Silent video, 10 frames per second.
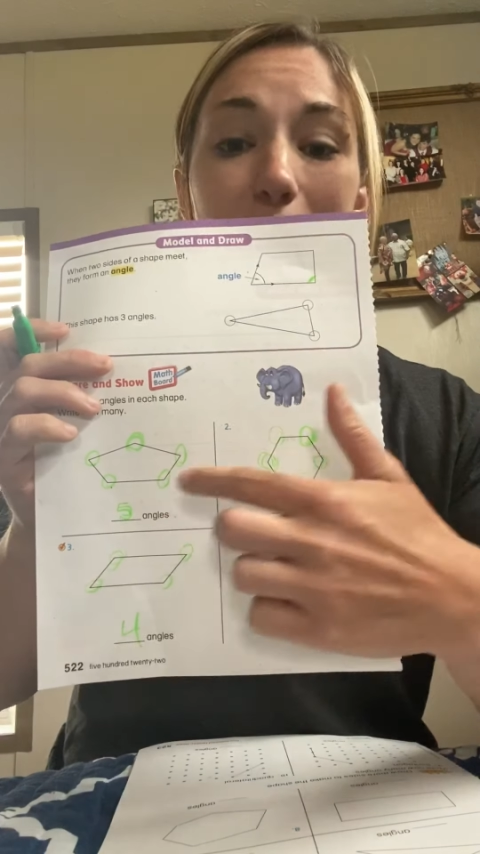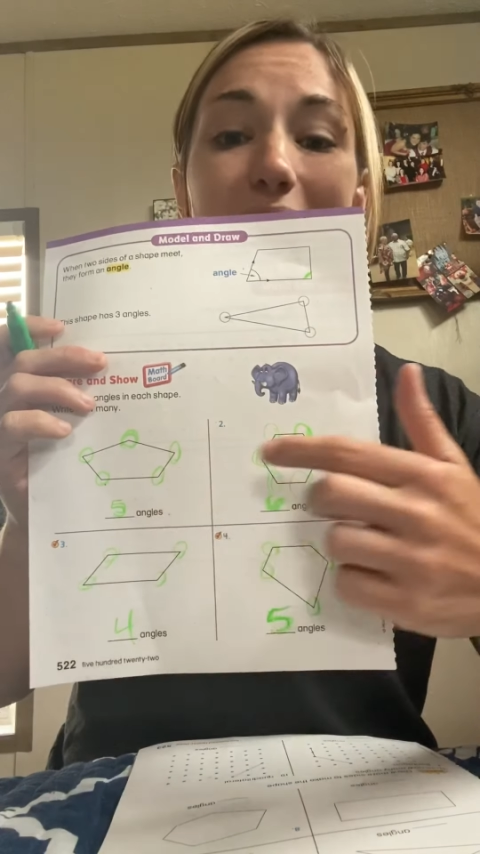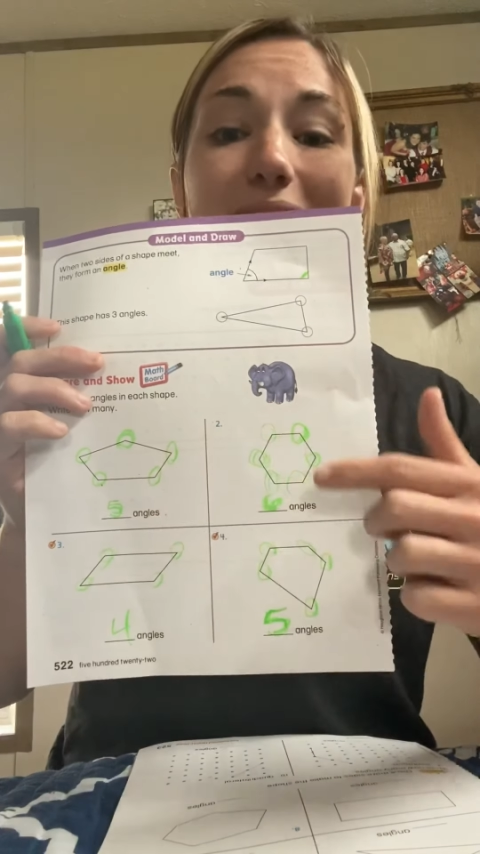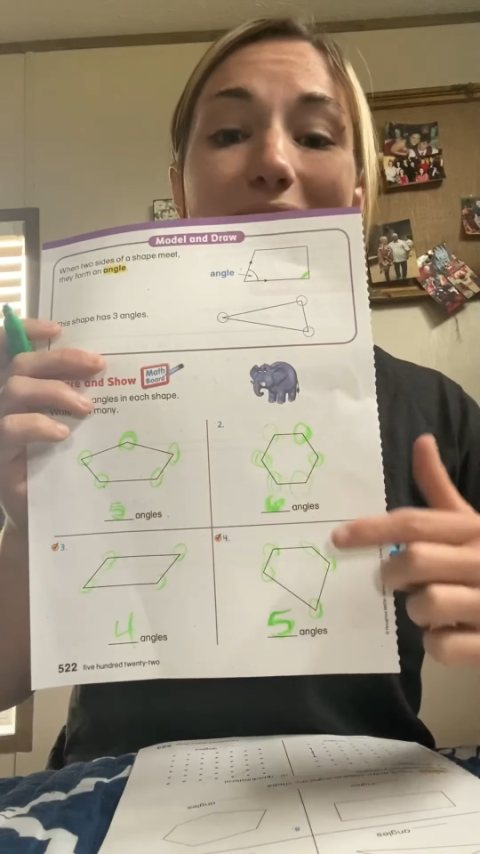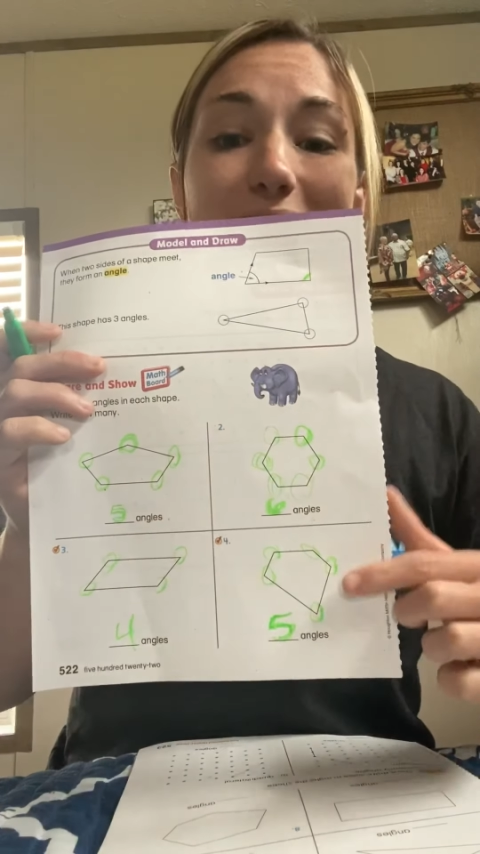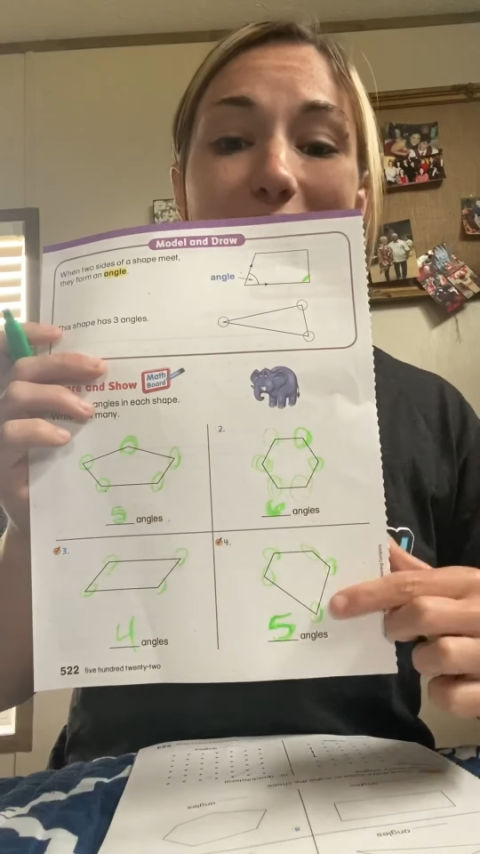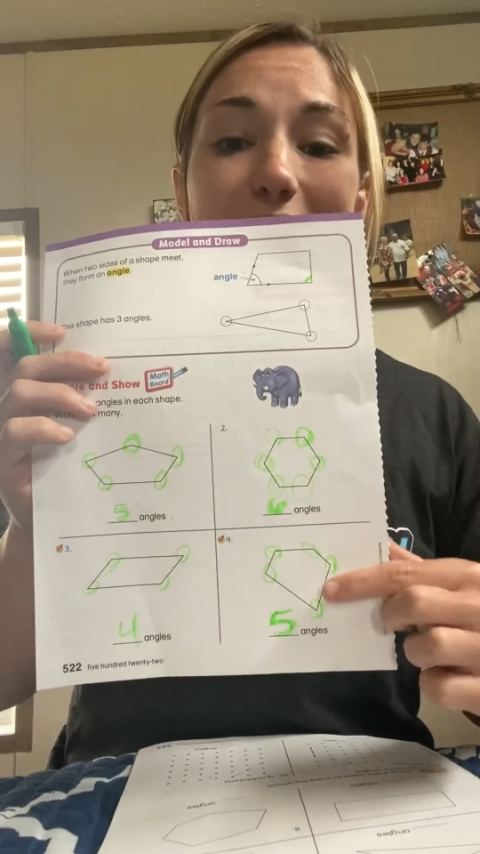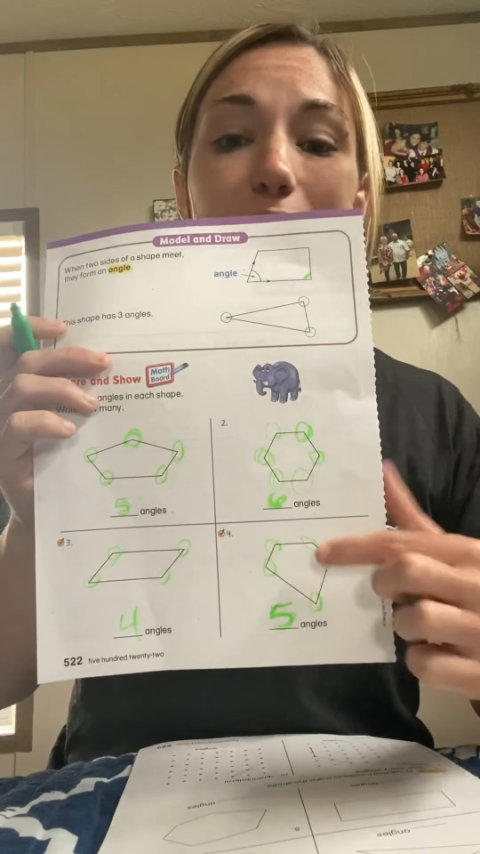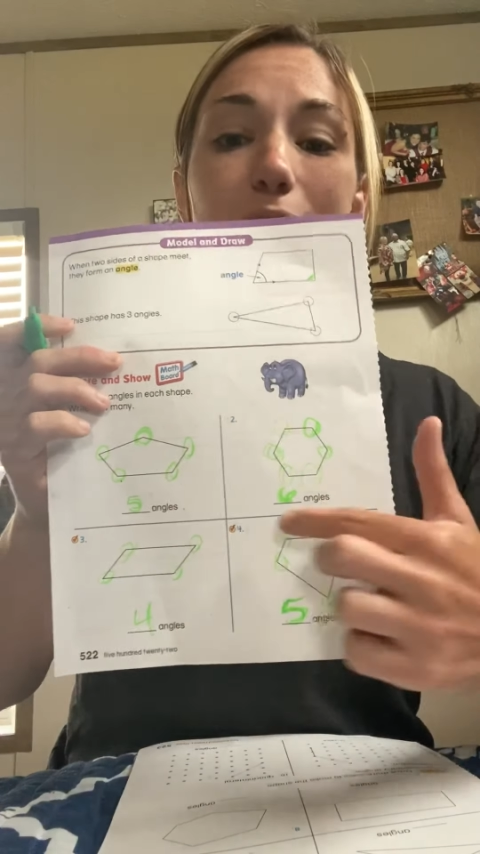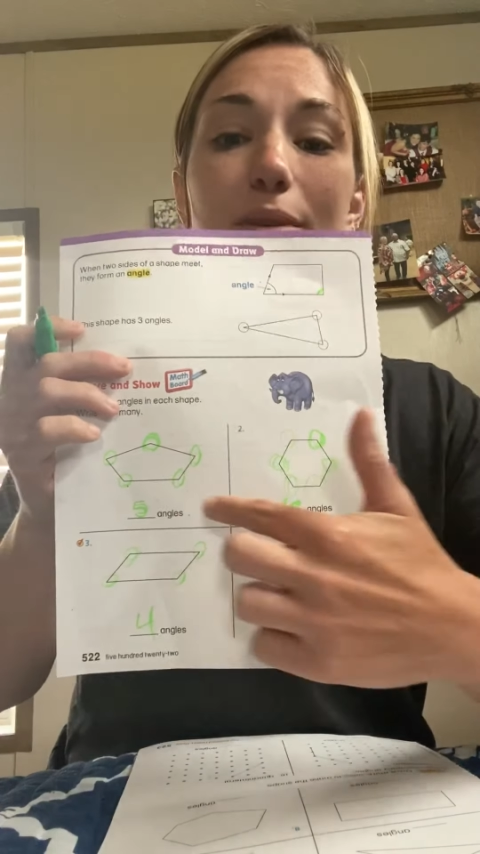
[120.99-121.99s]
but it is
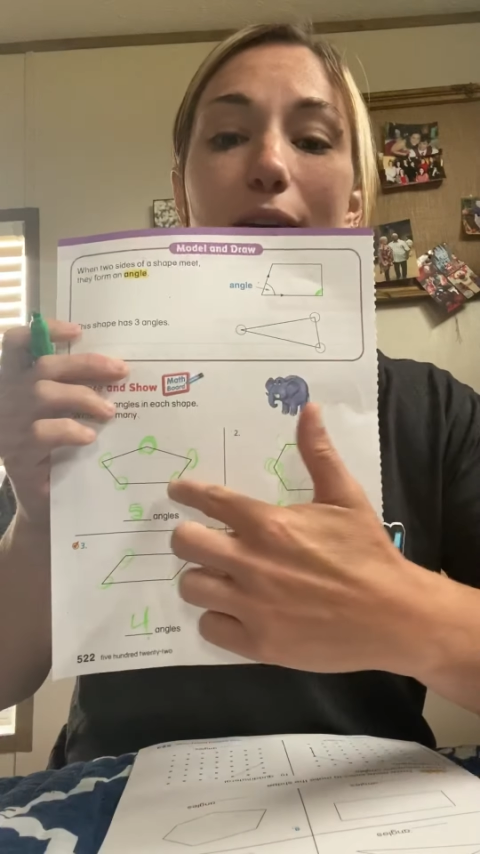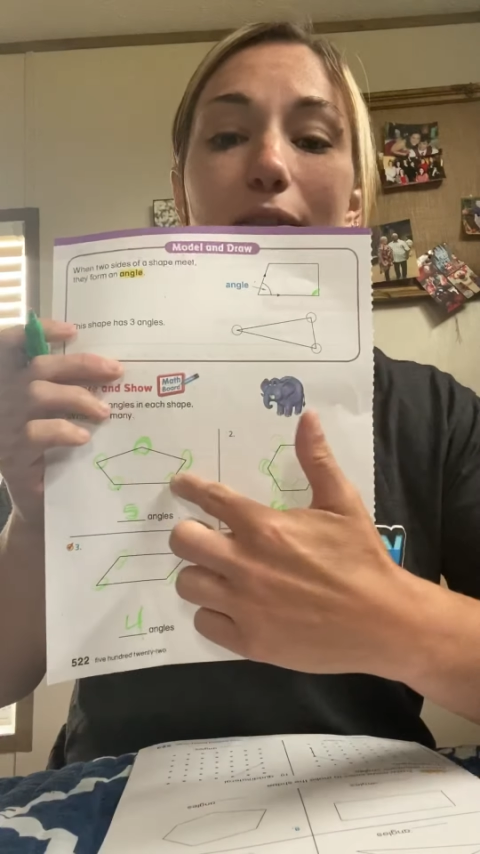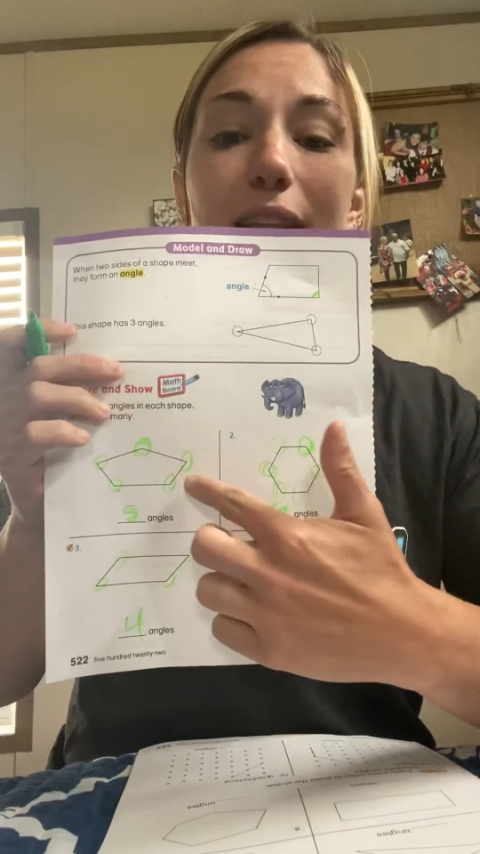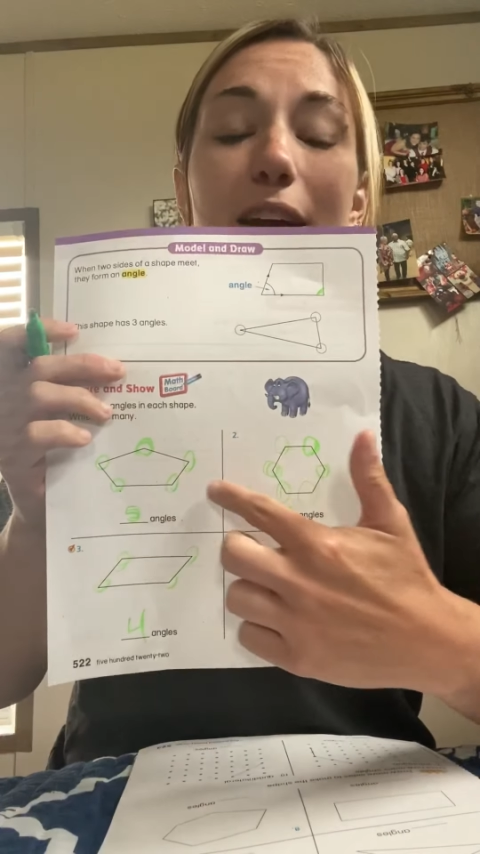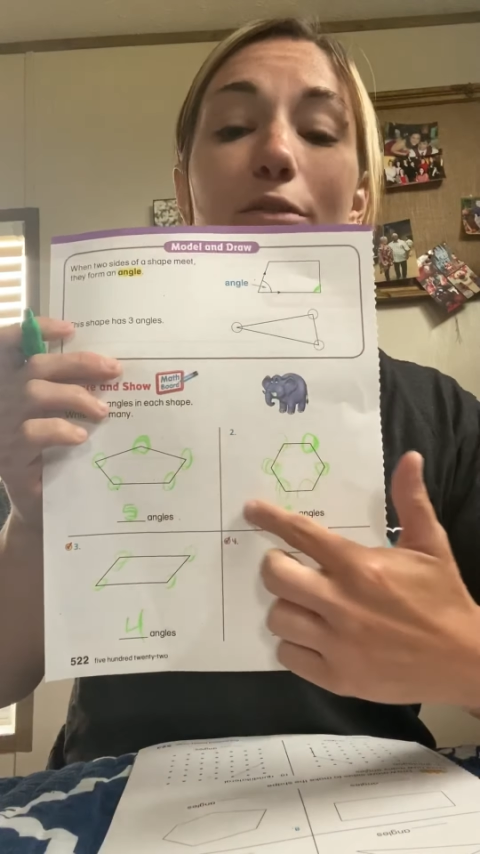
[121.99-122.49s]
still they are